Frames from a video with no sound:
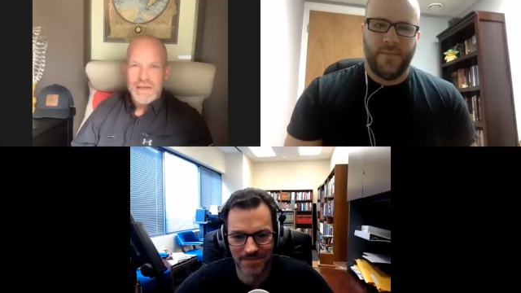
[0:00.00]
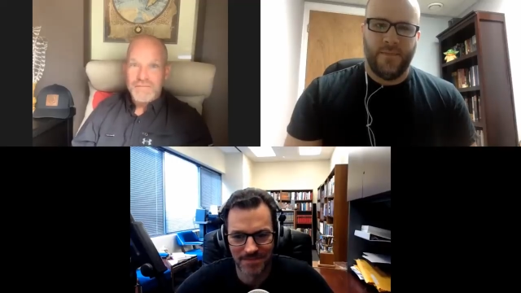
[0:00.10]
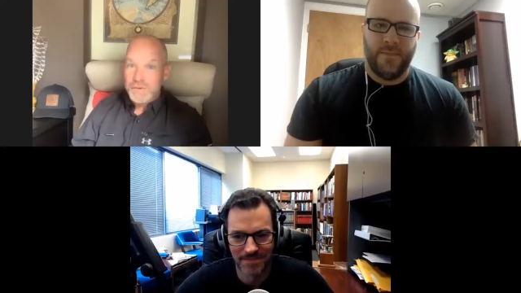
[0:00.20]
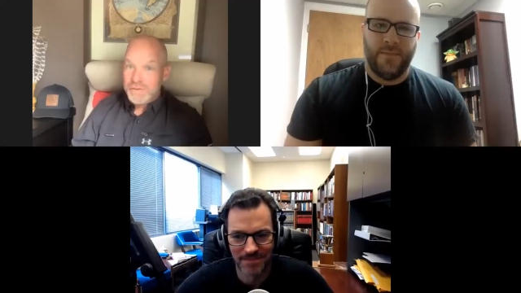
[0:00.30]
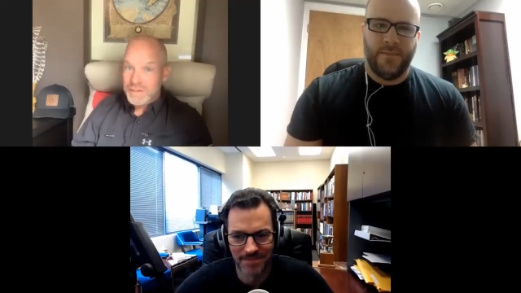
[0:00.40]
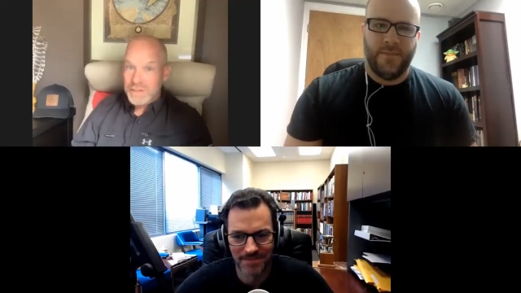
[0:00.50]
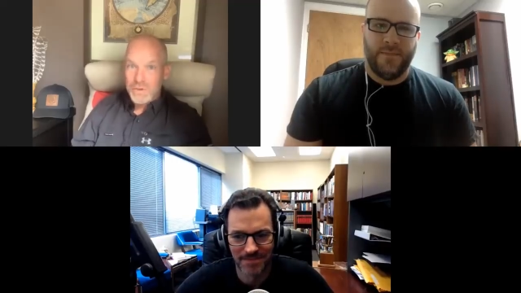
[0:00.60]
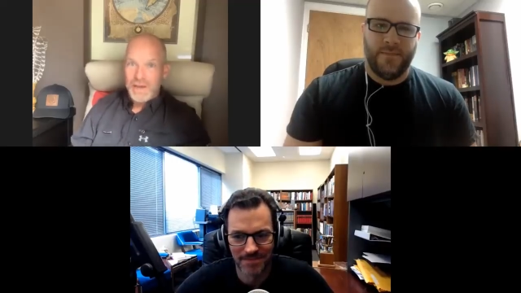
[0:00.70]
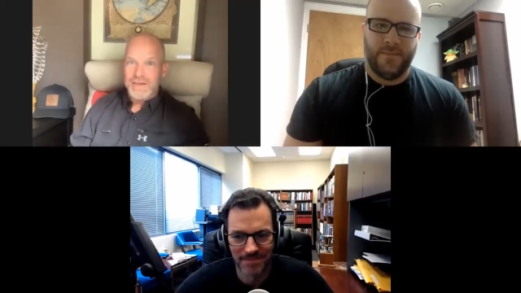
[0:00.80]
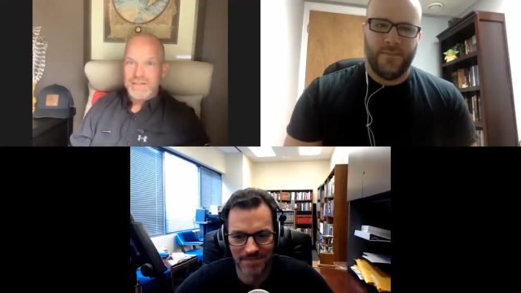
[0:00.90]
Speaker 1: everything you
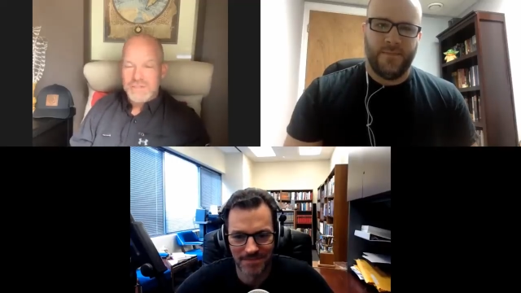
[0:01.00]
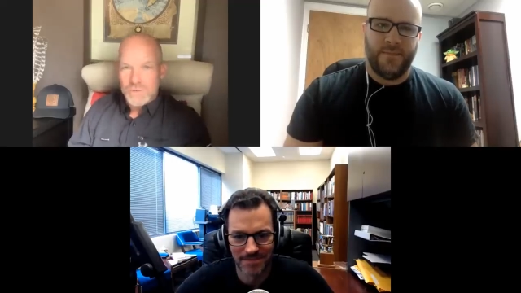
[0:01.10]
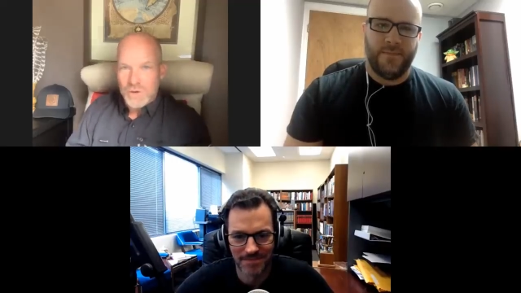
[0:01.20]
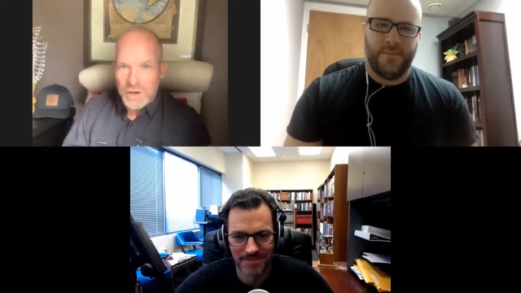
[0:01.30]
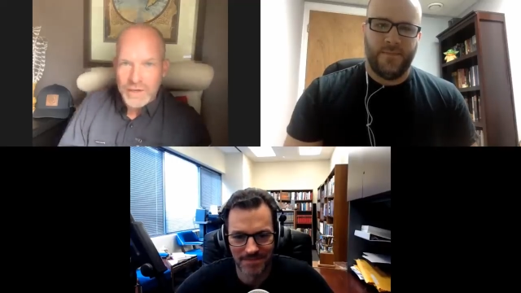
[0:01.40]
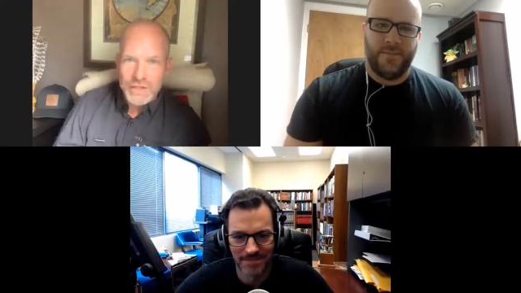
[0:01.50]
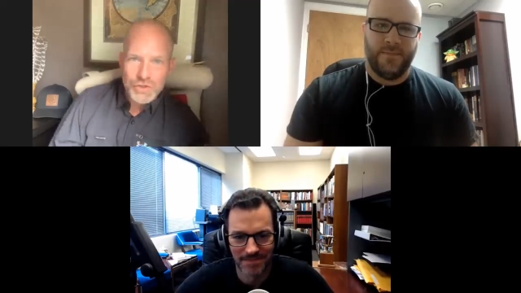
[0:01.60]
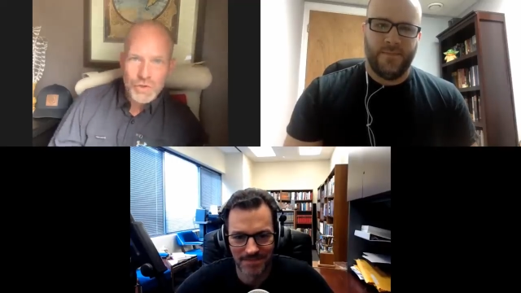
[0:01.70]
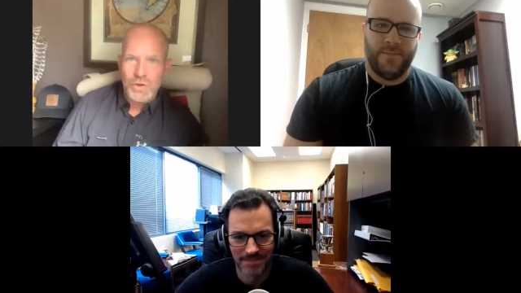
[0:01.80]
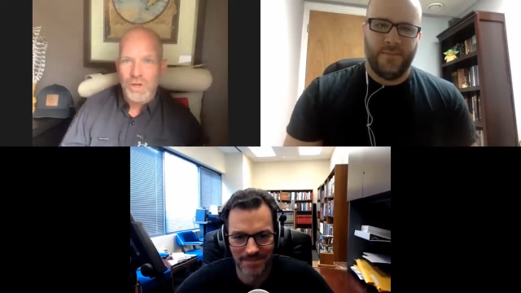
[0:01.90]
added to our
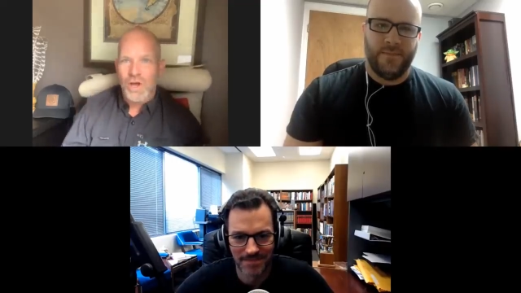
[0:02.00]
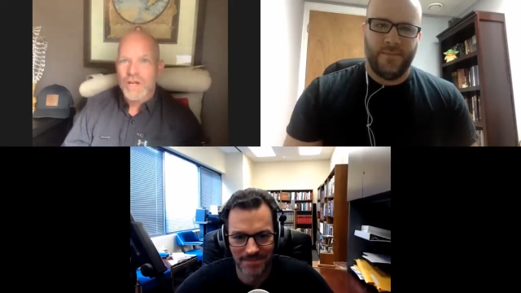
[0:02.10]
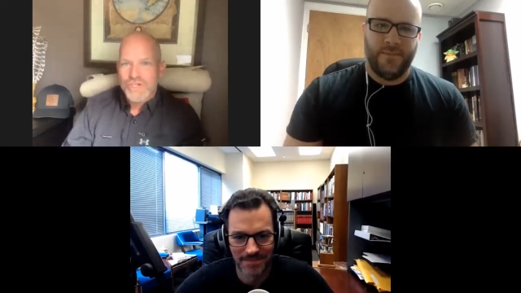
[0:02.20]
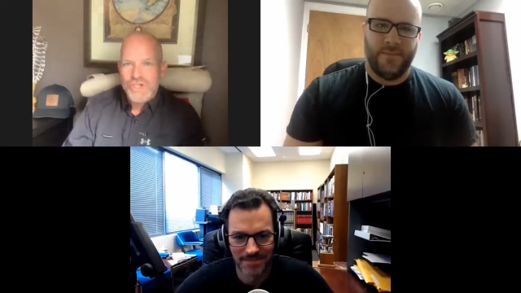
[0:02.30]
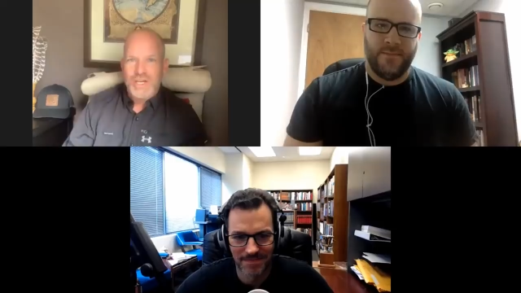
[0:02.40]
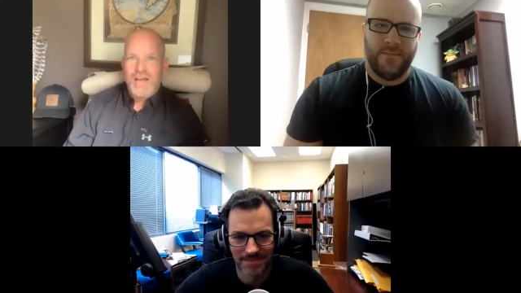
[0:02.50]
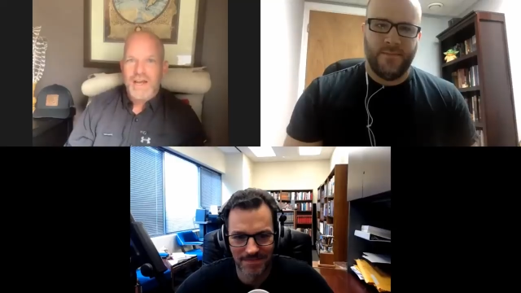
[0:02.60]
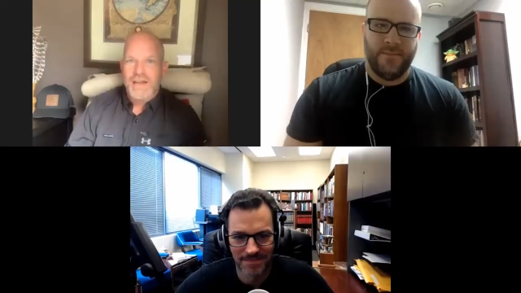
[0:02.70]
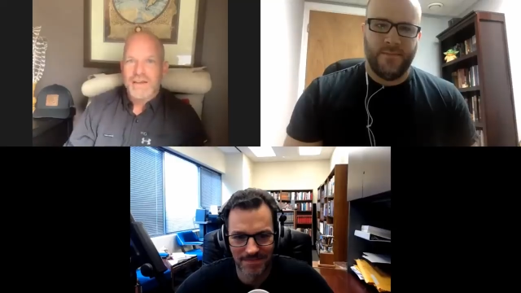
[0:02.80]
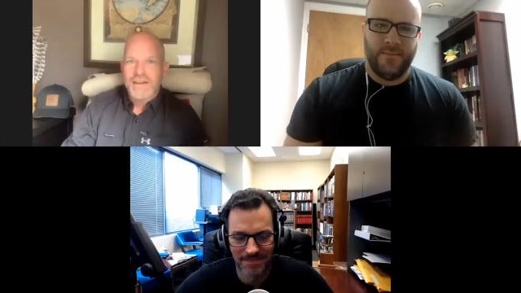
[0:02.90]
intro launch
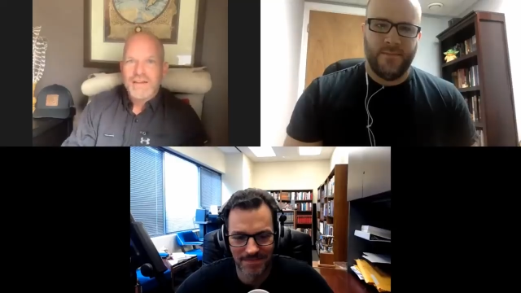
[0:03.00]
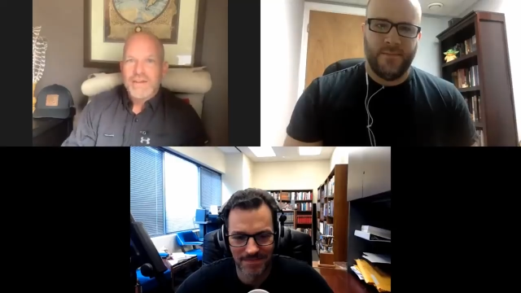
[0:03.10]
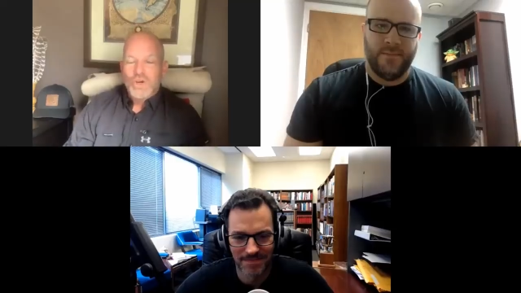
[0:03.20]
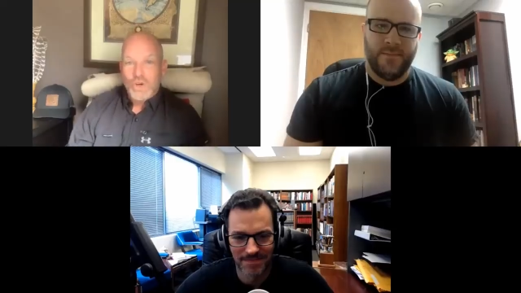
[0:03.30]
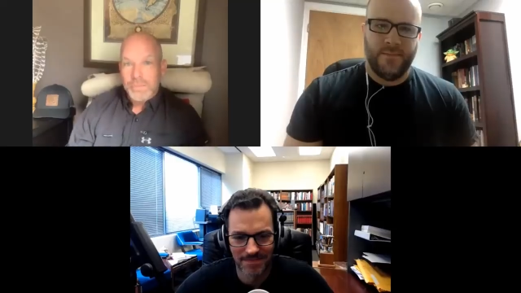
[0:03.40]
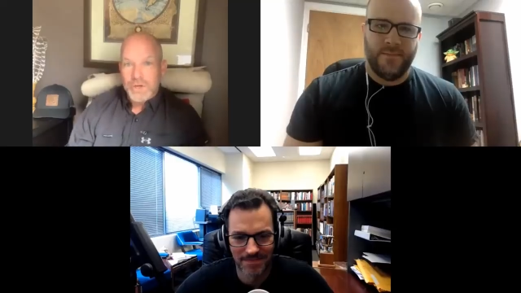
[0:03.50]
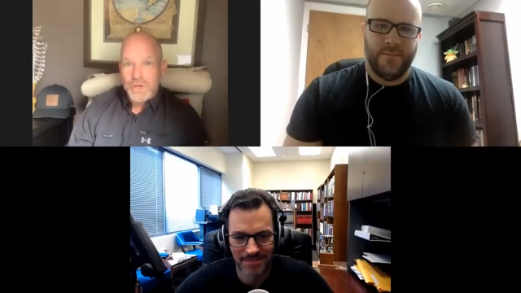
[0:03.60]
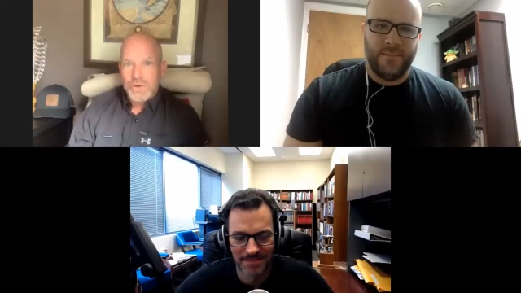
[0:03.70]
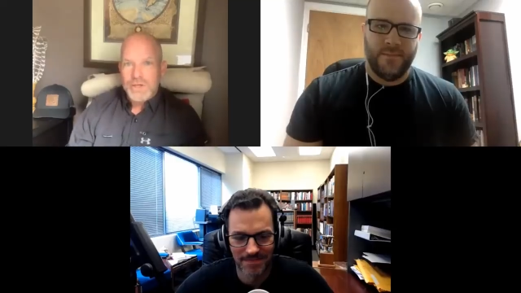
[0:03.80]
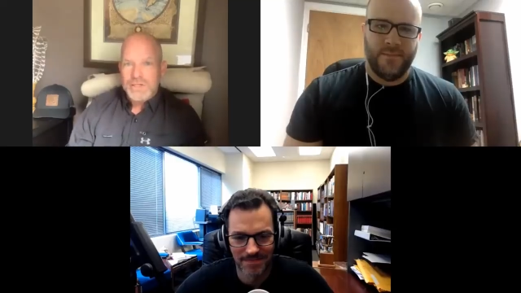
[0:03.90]
on
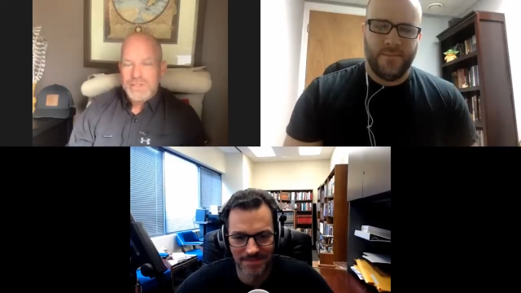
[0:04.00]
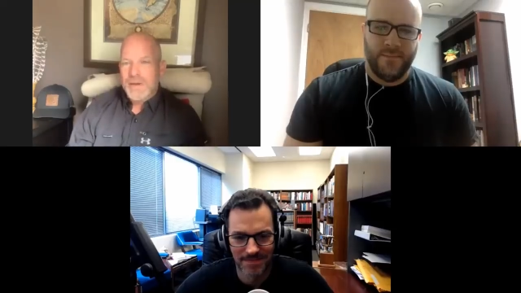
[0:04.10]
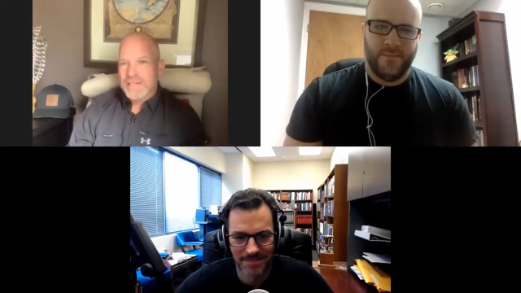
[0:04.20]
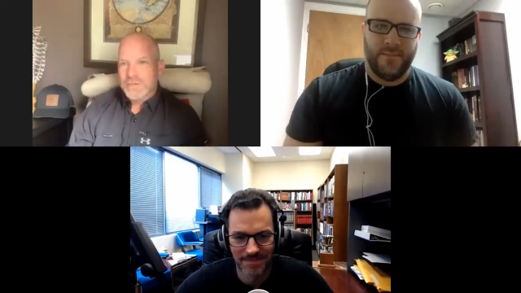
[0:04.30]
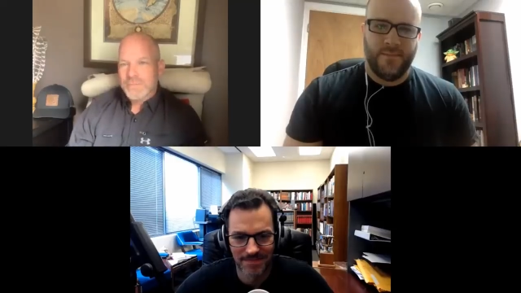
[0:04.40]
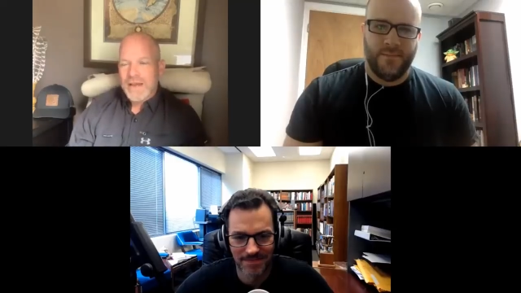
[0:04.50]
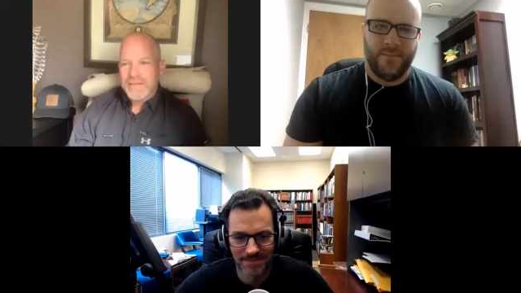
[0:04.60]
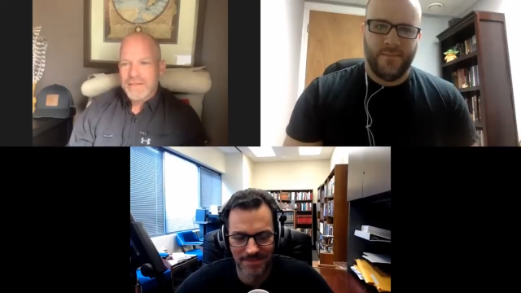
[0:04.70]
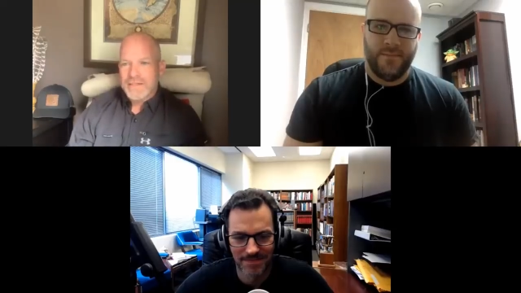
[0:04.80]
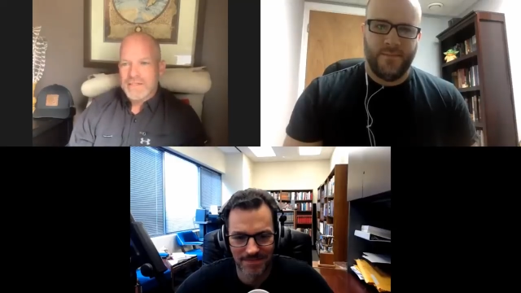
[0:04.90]
hermeneutics. Pastor Matt,
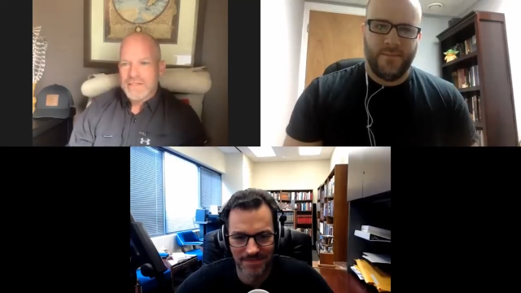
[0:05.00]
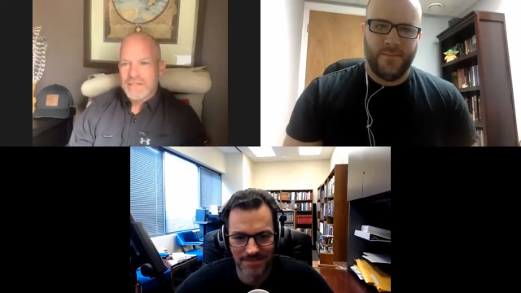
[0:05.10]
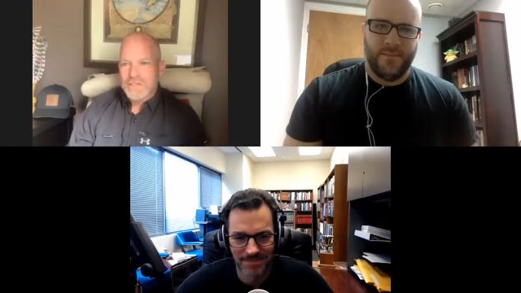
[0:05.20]
thanks